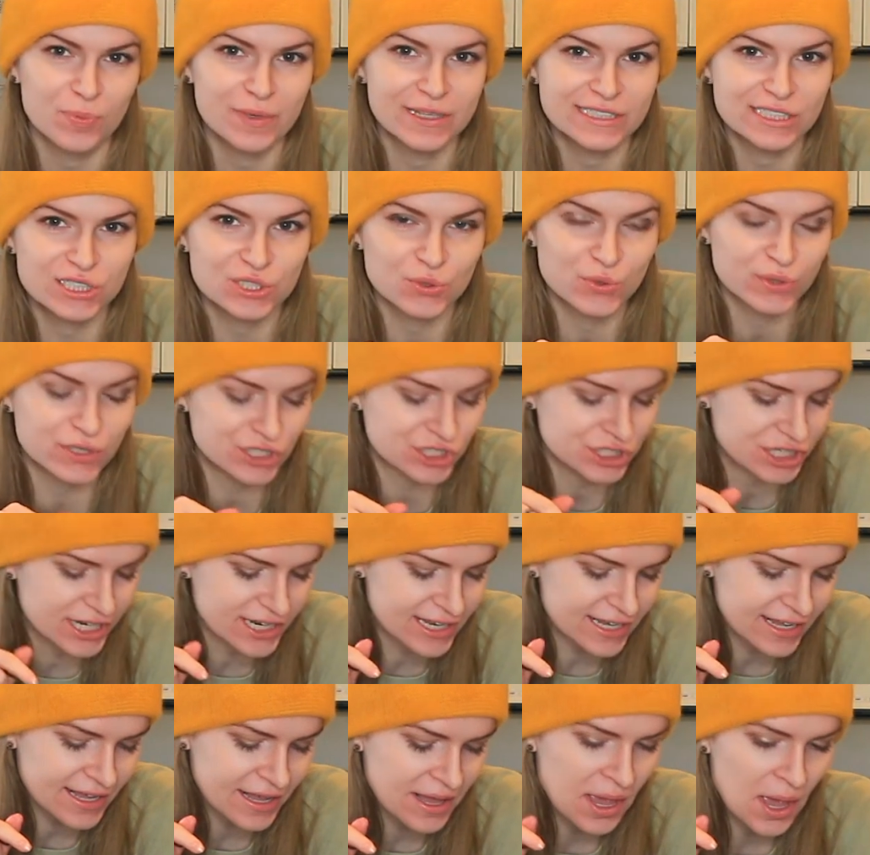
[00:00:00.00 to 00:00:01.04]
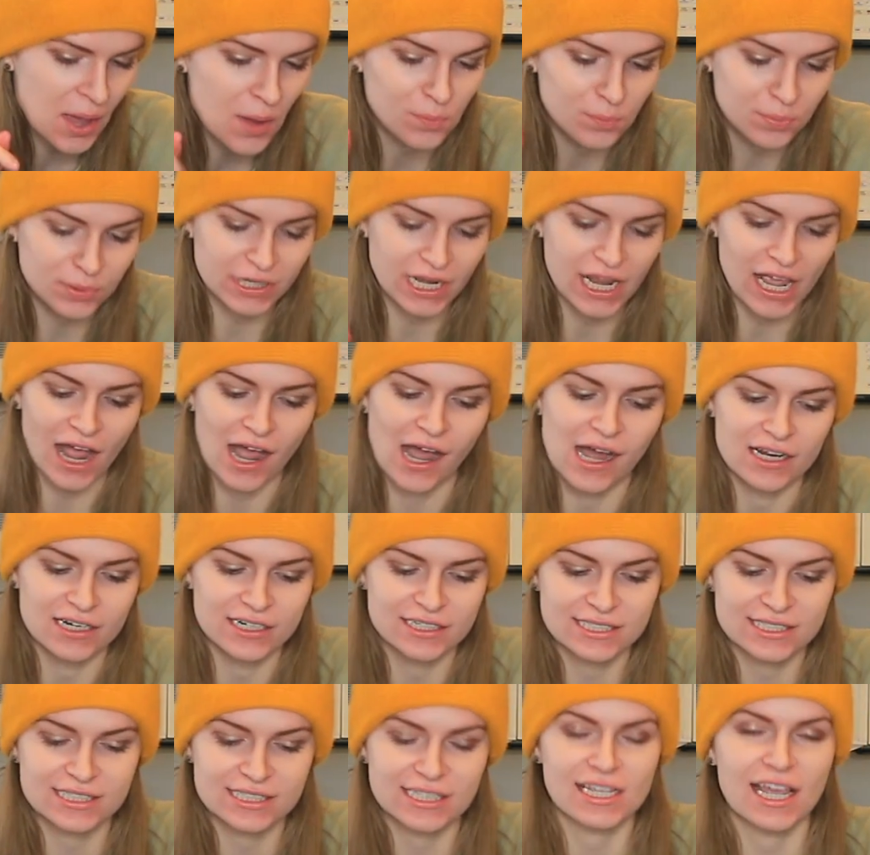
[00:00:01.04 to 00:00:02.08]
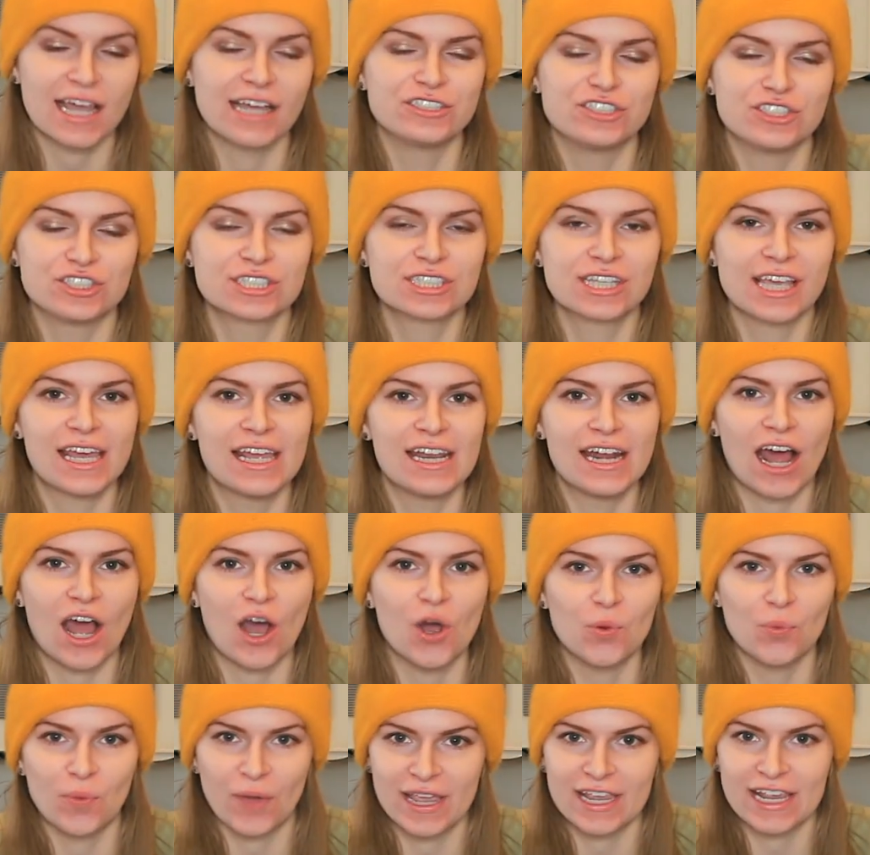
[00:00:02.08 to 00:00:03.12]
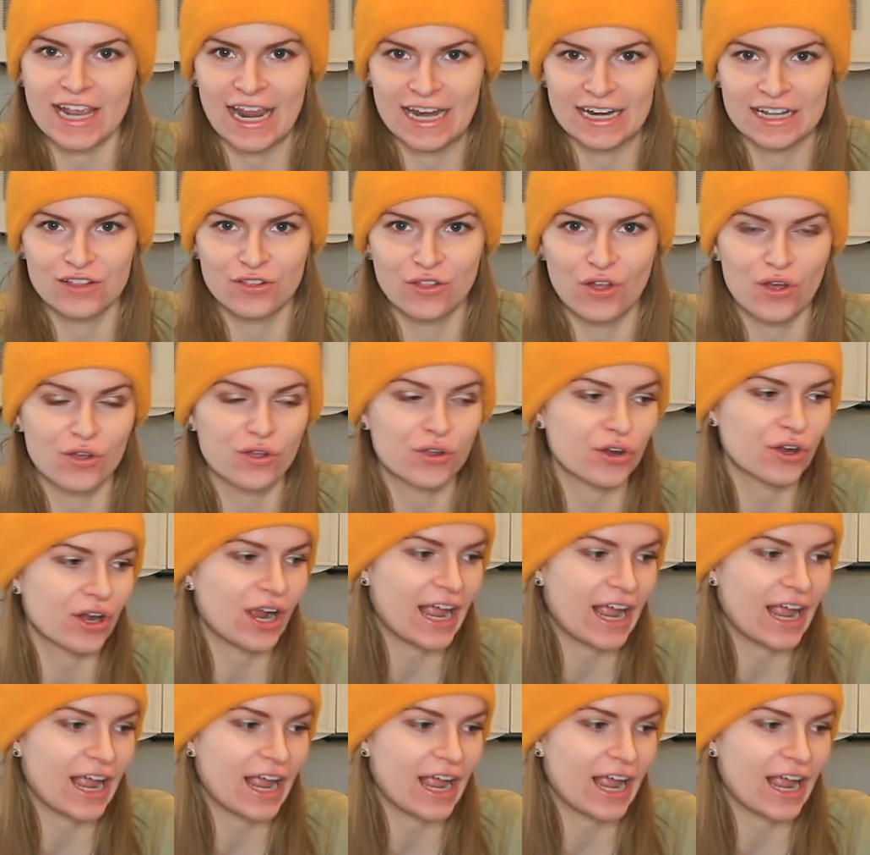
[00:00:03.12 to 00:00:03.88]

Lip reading: bit squishy, but I just cannot wait any longer.